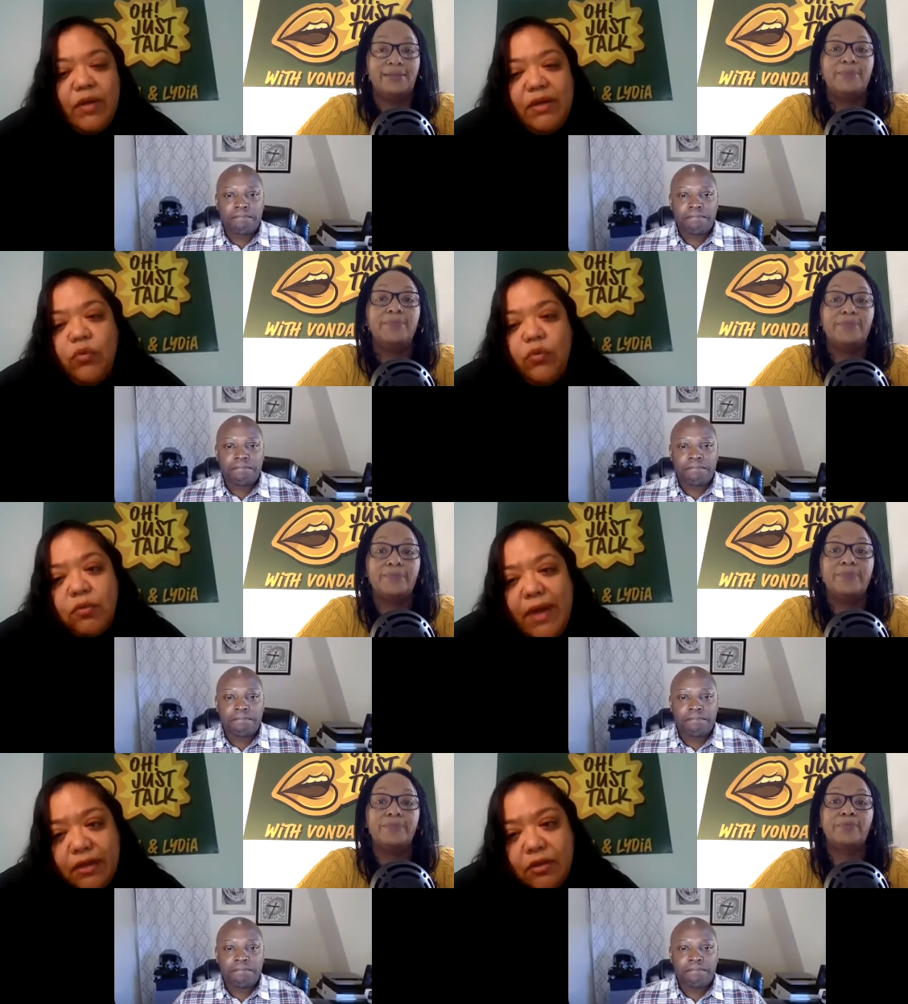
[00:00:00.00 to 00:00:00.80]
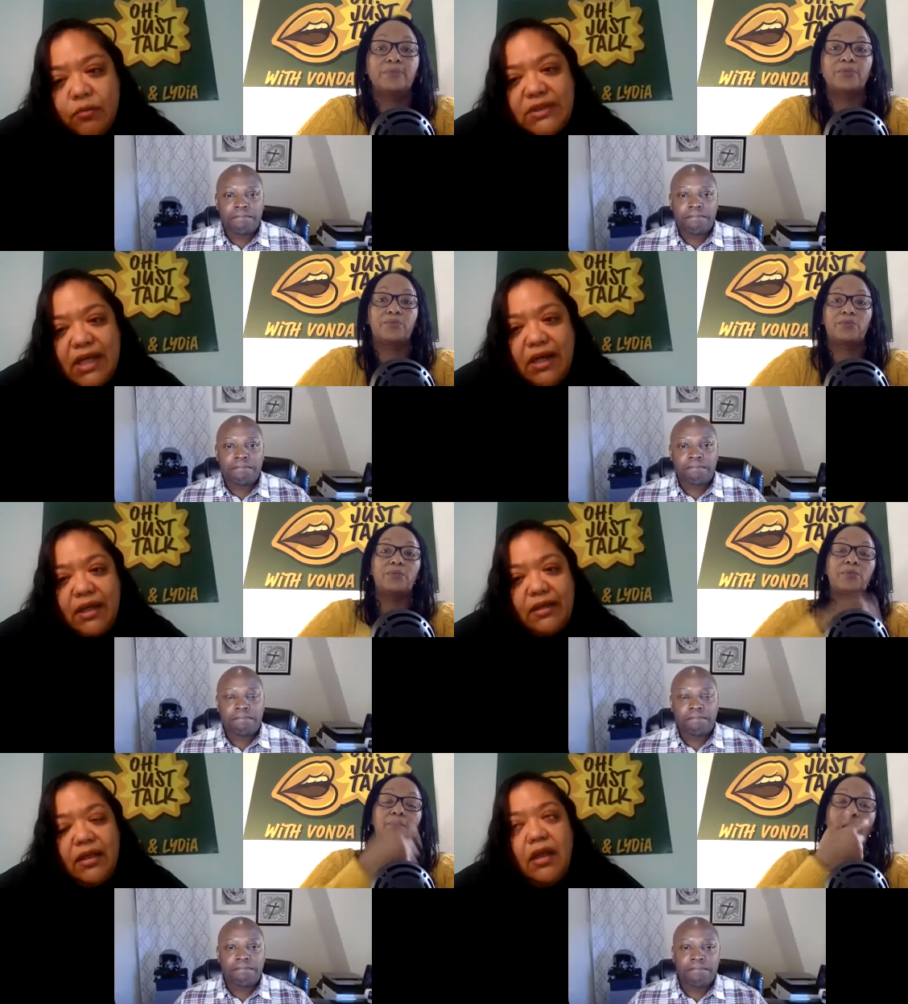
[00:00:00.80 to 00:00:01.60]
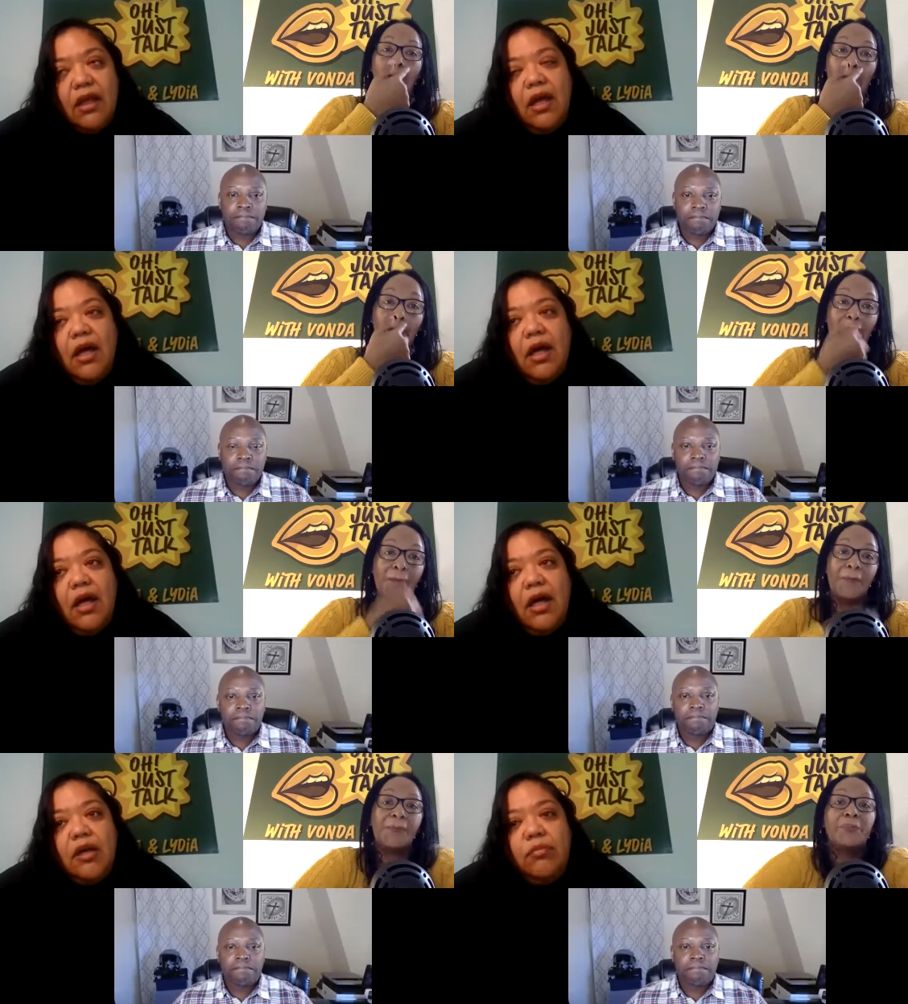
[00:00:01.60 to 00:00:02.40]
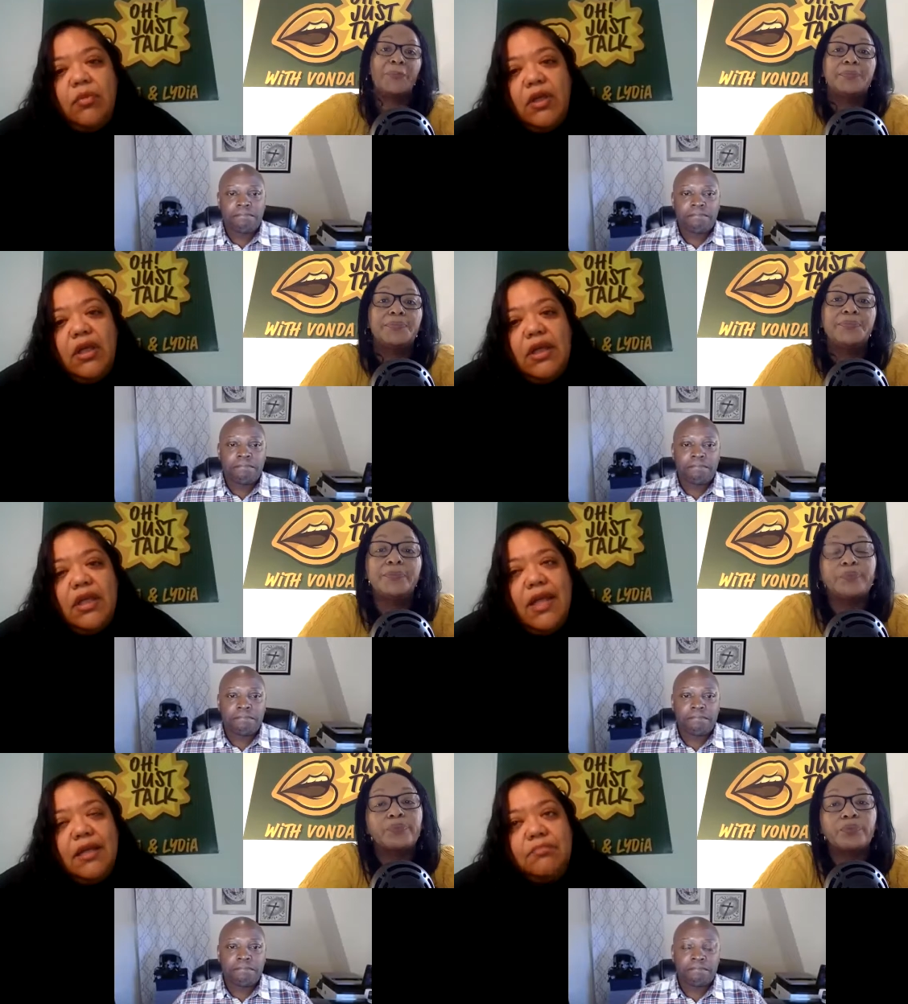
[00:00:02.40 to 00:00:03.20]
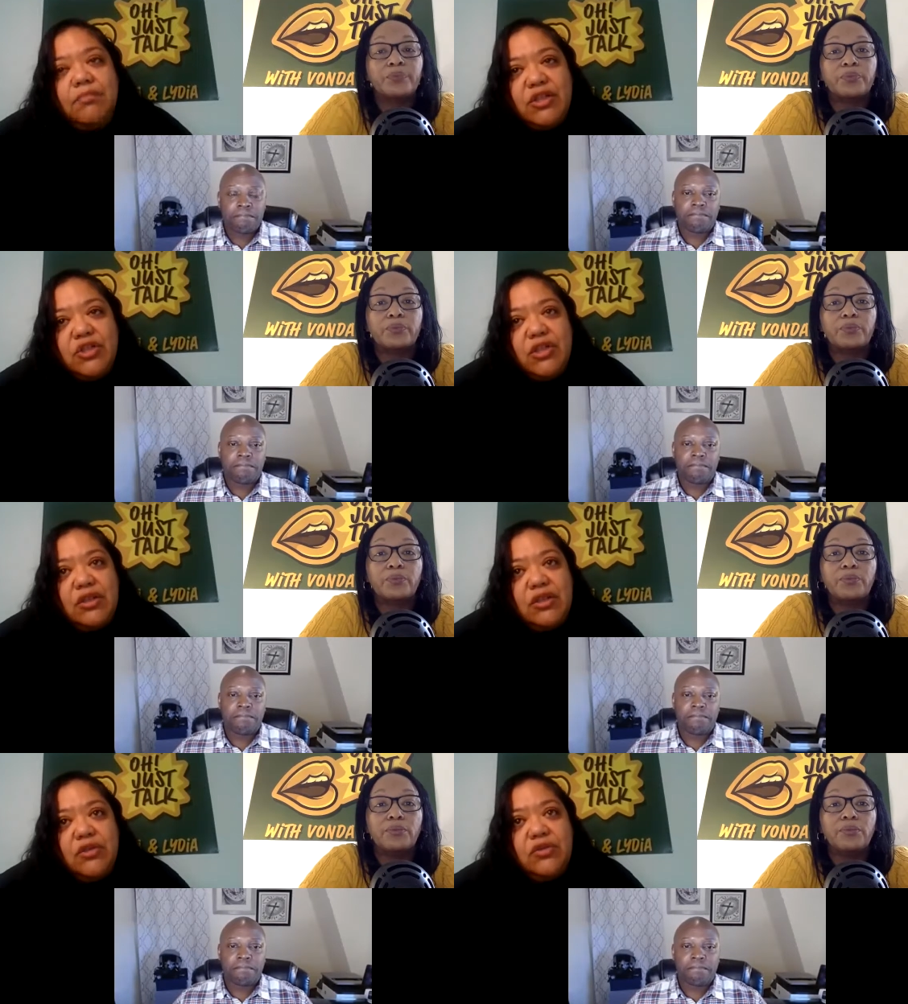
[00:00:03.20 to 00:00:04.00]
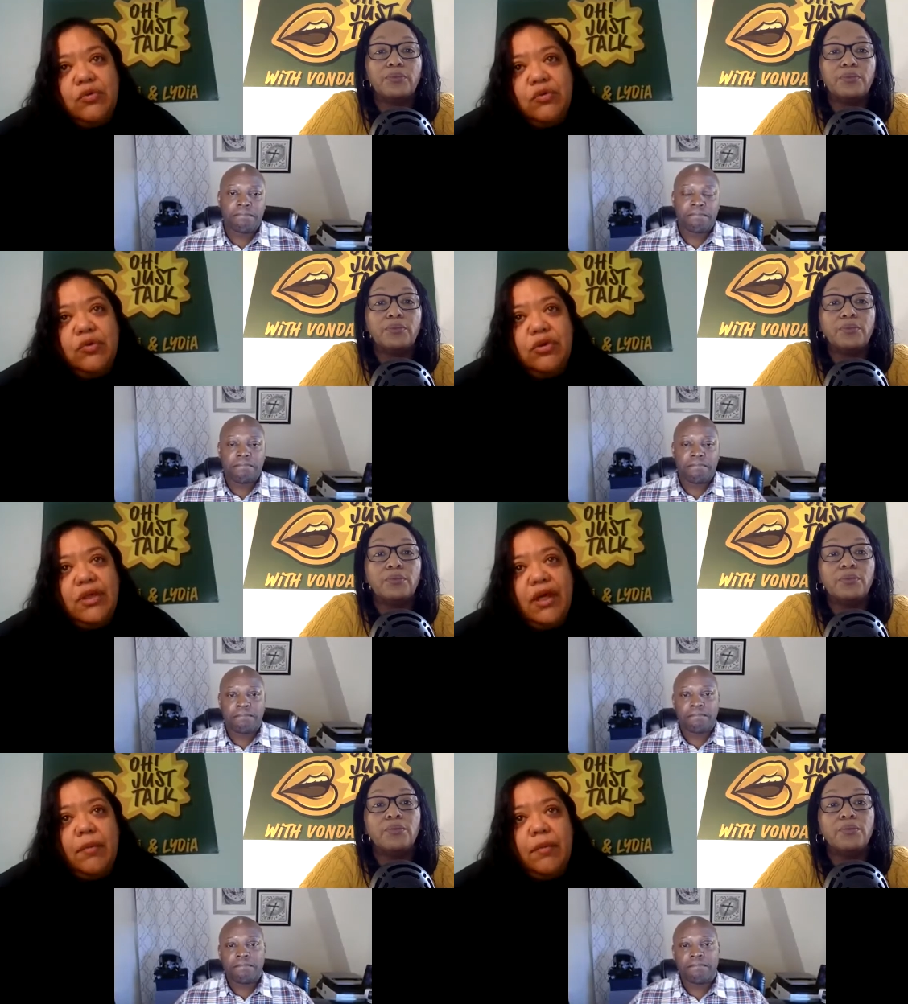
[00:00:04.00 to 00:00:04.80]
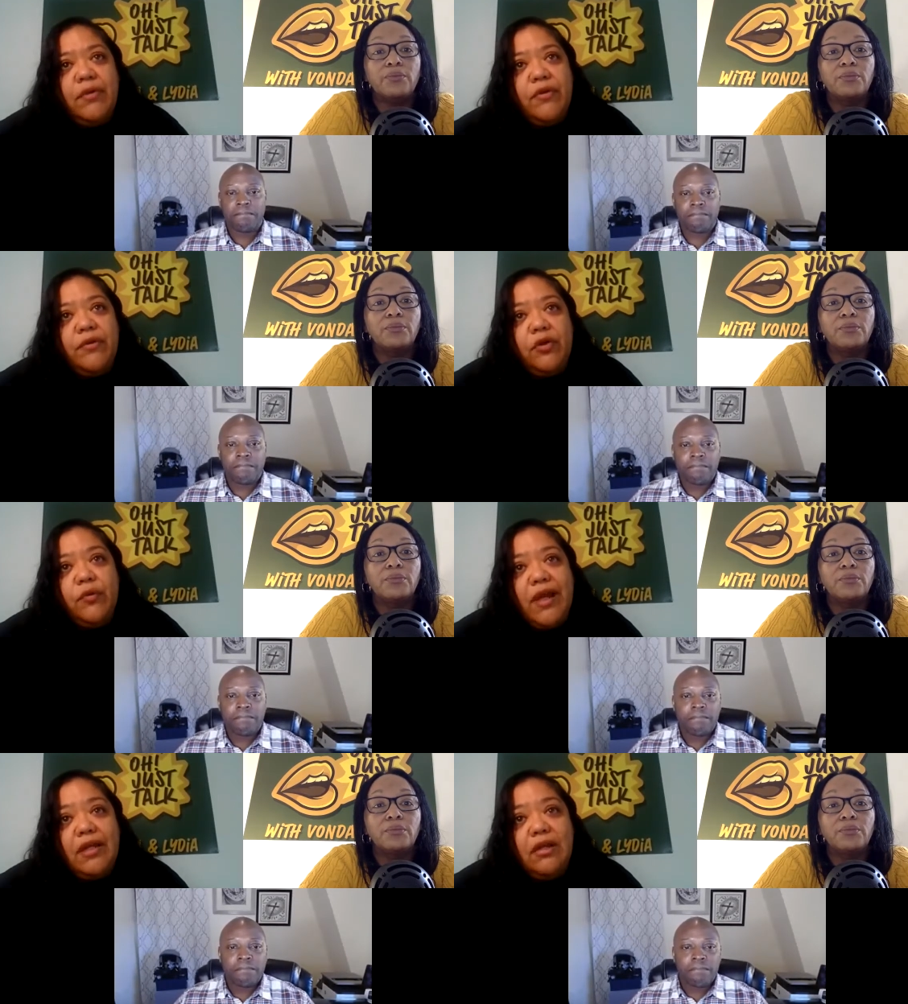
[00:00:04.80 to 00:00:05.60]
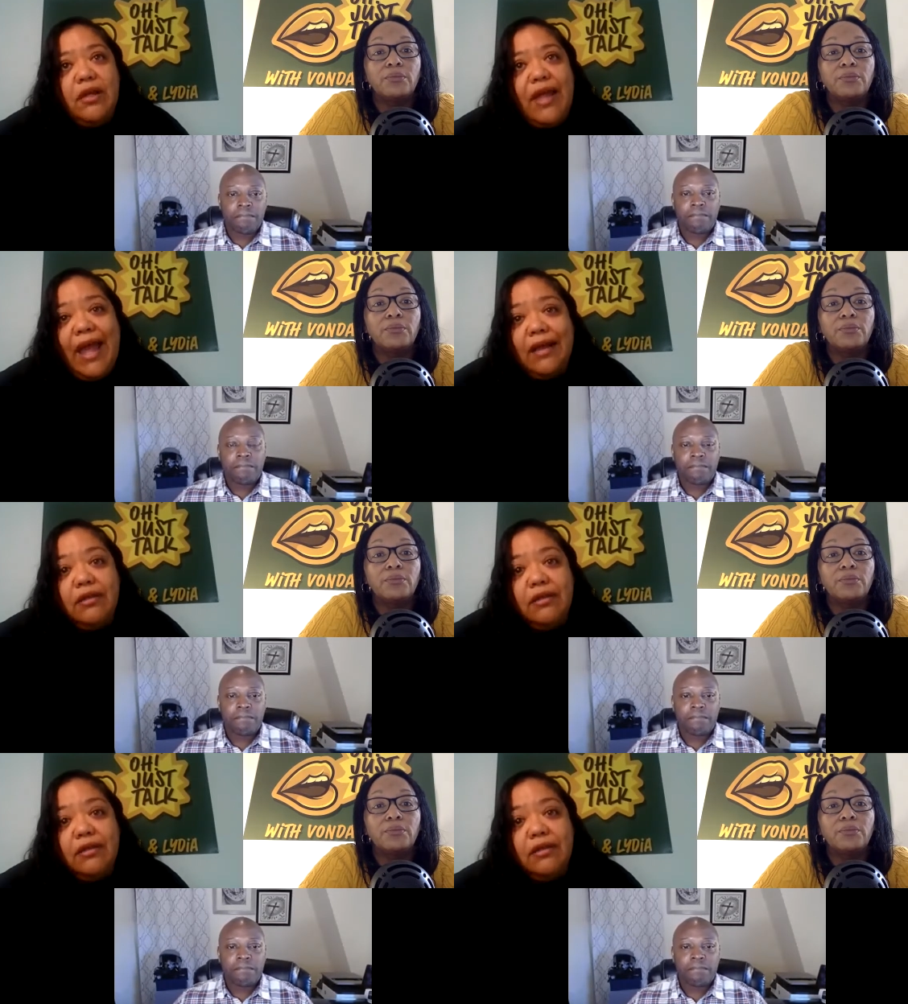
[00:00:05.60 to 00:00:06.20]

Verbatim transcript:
Speaker 1: Wick, Waco was on, um, he had mentioned to look up The Great Hack